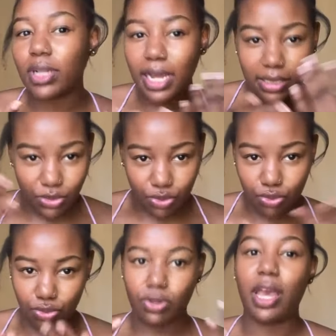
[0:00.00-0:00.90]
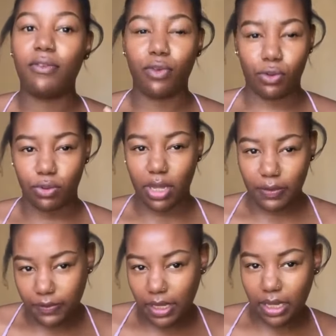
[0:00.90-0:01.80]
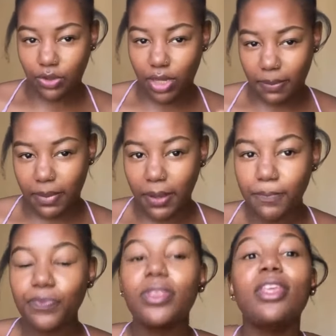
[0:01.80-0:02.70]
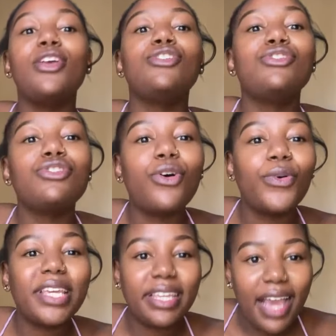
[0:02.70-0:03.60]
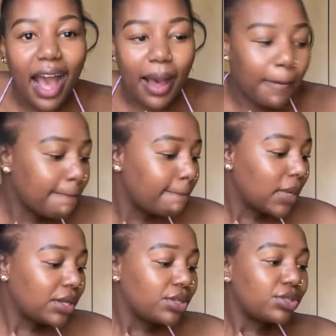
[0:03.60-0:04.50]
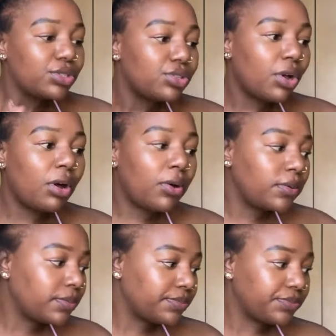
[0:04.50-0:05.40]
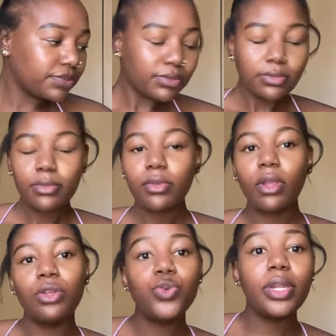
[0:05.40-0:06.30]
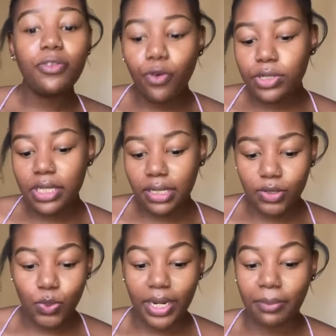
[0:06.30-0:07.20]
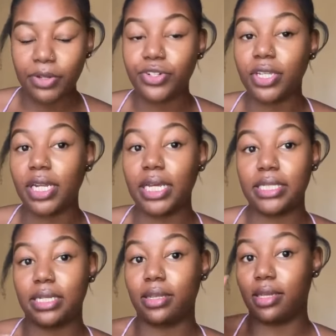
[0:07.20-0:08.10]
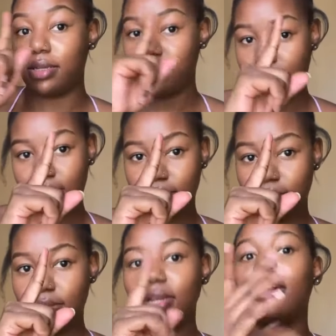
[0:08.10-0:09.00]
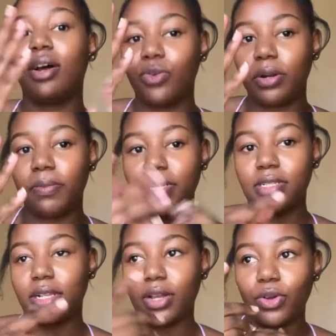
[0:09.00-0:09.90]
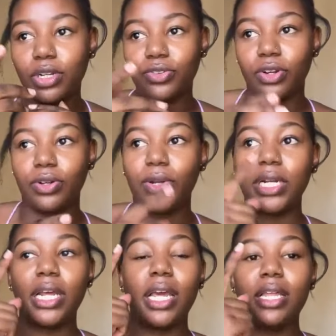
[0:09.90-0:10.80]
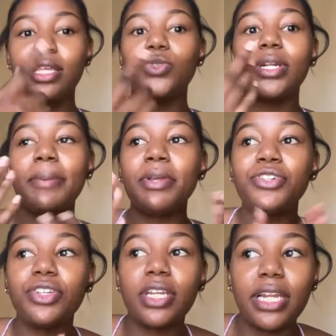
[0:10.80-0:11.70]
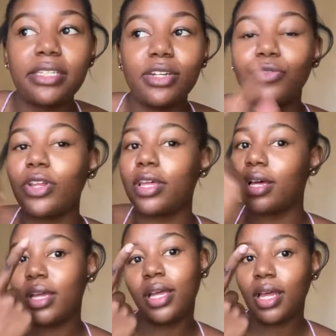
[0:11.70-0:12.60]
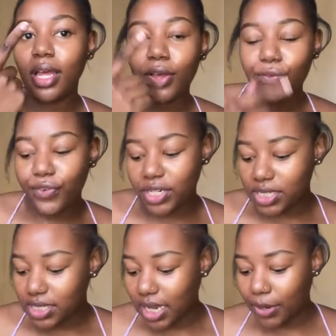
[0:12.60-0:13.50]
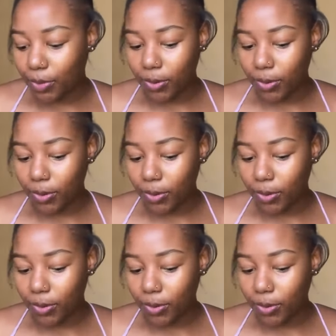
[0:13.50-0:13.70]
I need to have a look after here. You get me? So yeah. So 2014 is when I matriculated the round one, basically. I call it round one. That's when I matriculated for the first time.